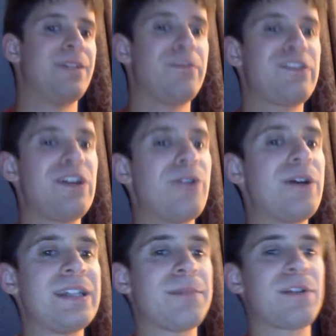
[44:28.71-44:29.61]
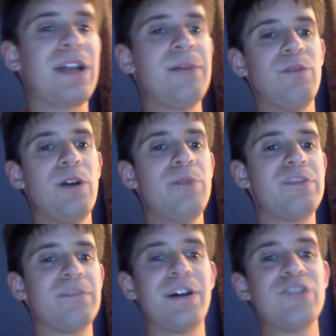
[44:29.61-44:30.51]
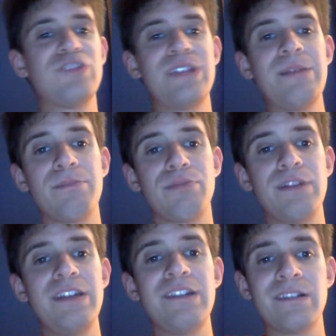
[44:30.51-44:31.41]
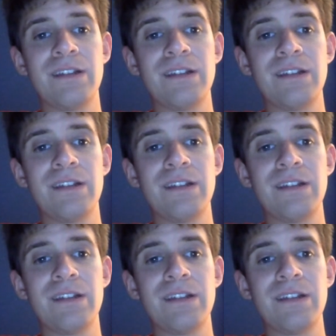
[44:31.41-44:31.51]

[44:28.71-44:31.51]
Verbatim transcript: Mysterio ended up climbing the ropes to punch Damian Priest.